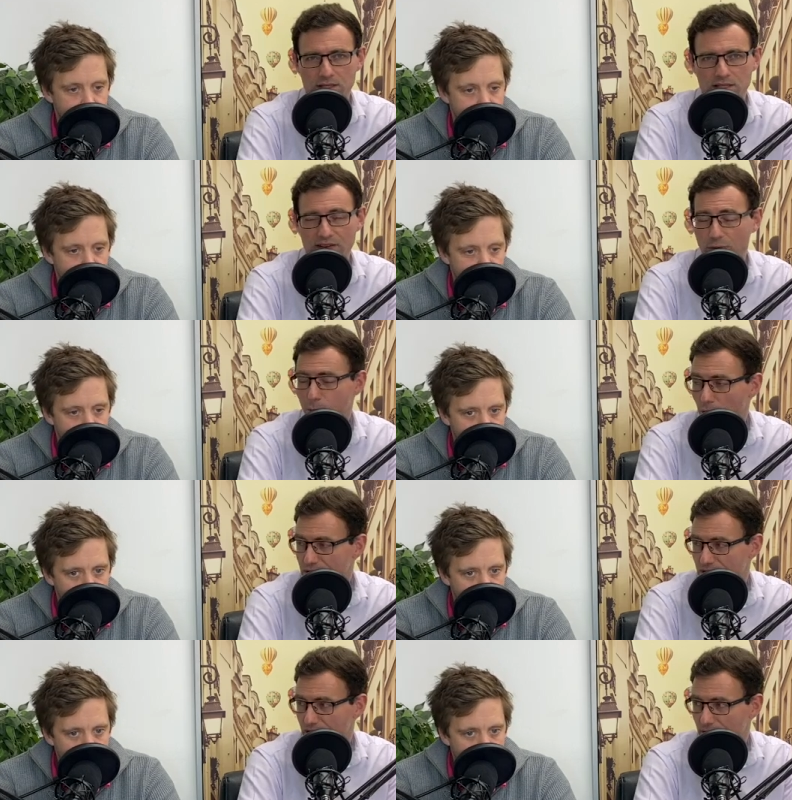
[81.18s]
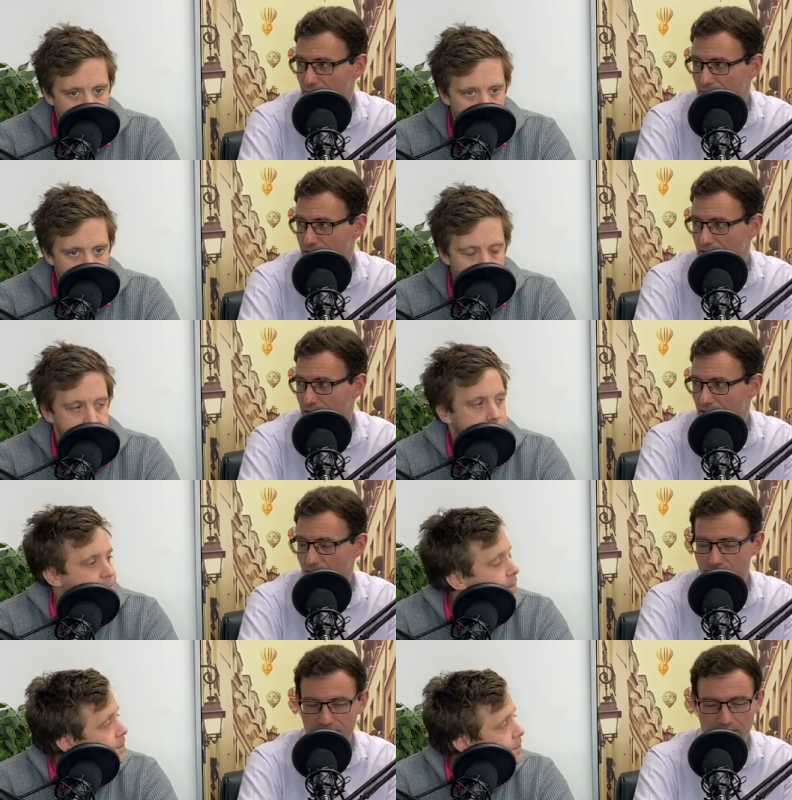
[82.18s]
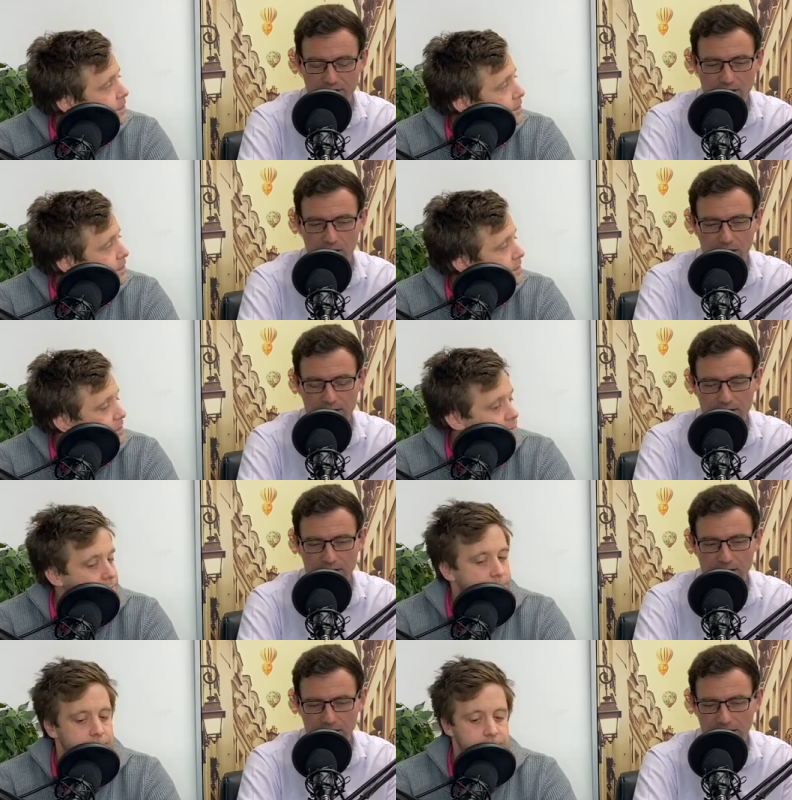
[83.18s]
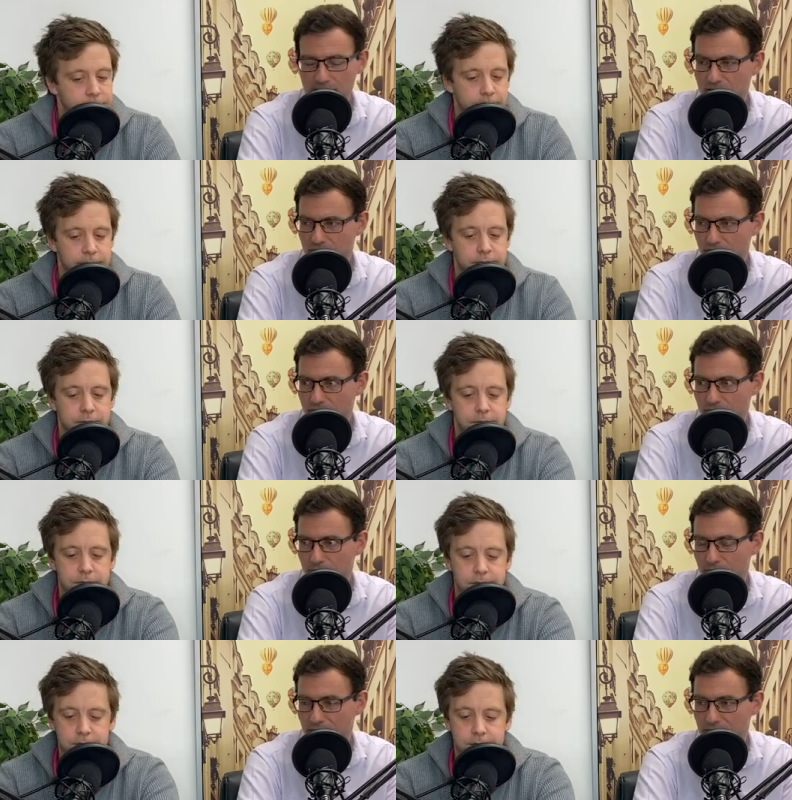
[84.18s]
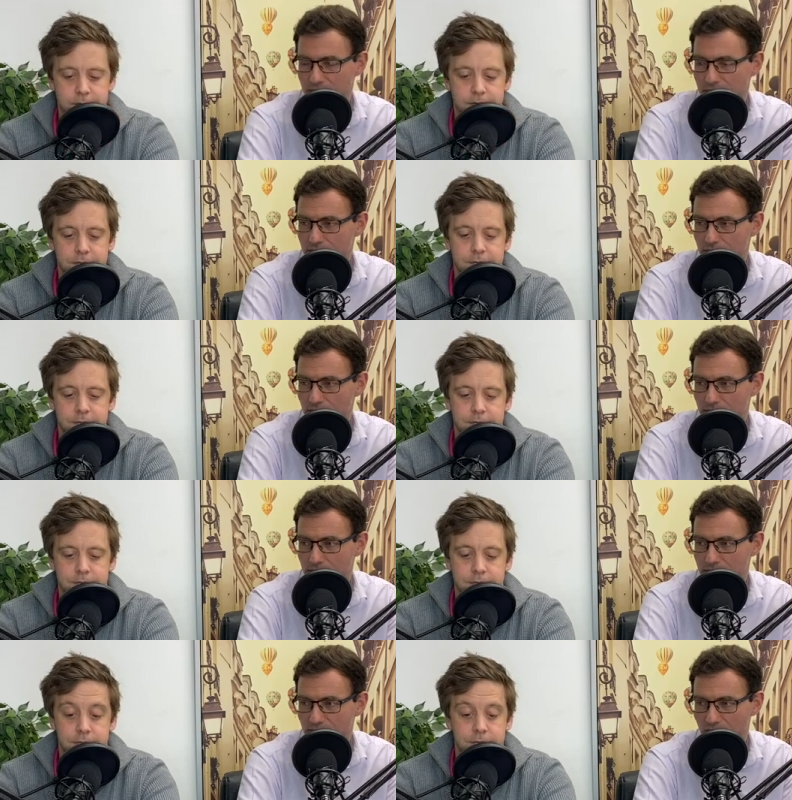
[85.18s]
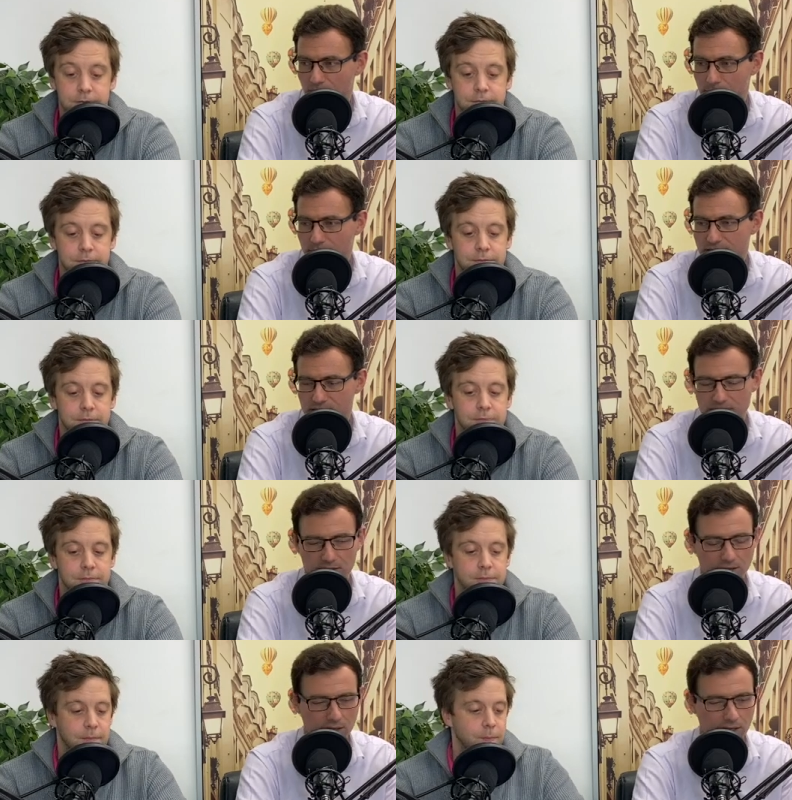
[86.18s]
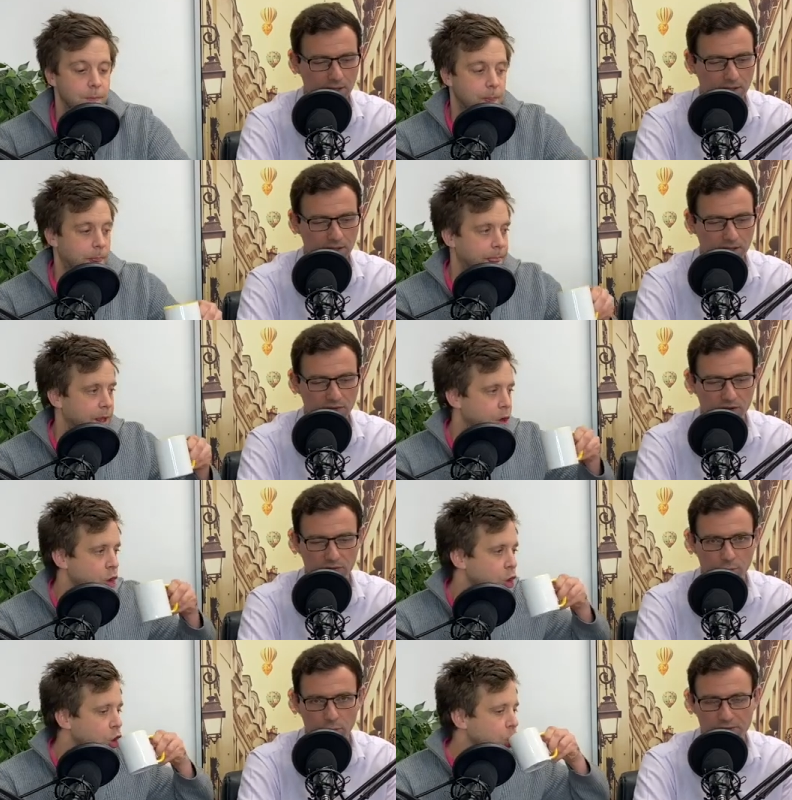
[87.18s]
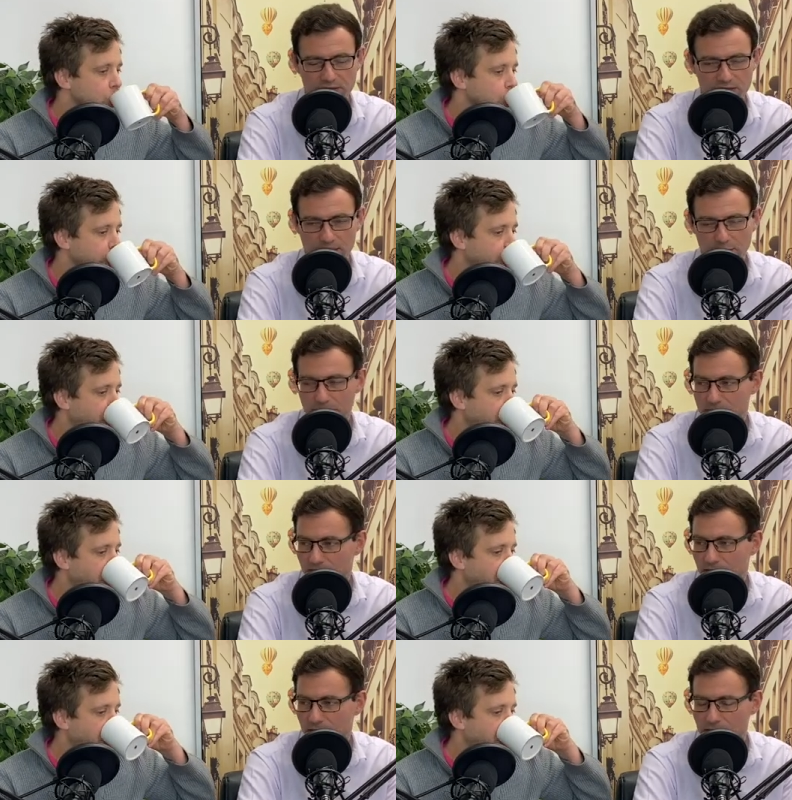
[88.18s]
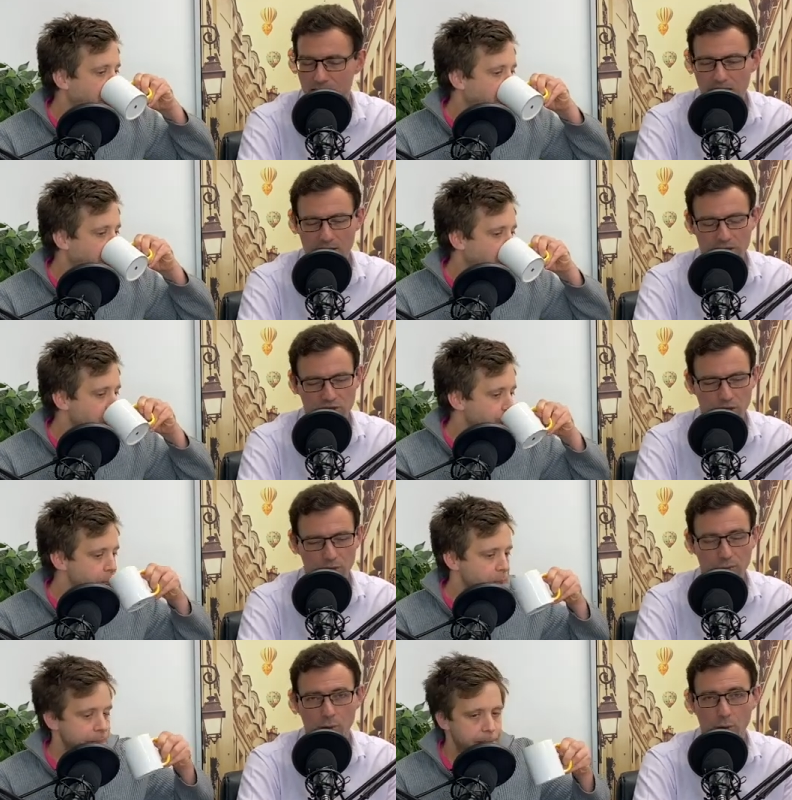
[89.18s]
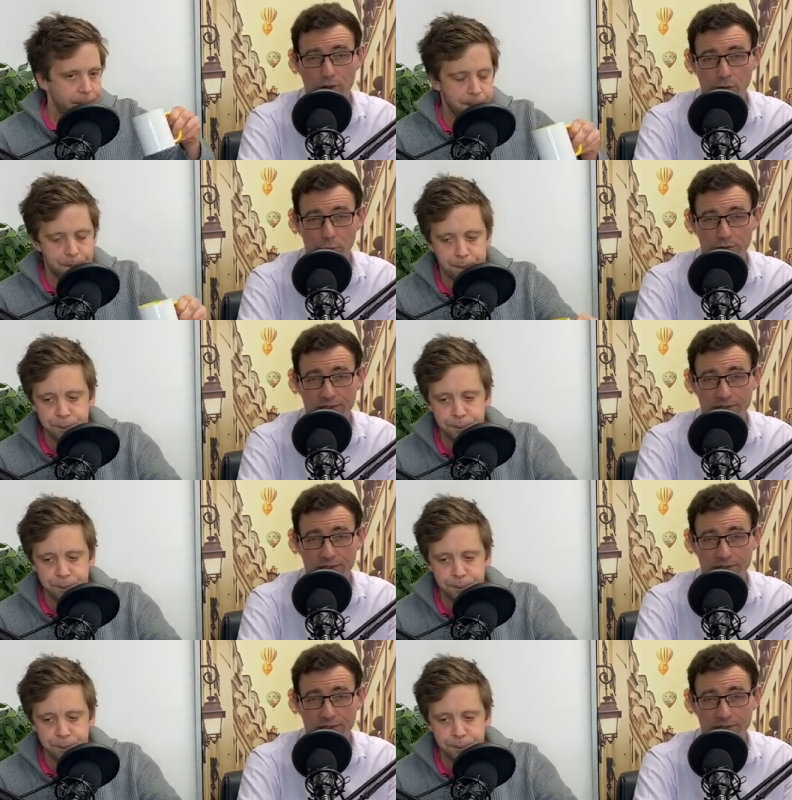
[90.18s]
Speaker 1: several policy areas that I think are key to to energy, uh, the environment, and kind of overall sustainability. So what we thought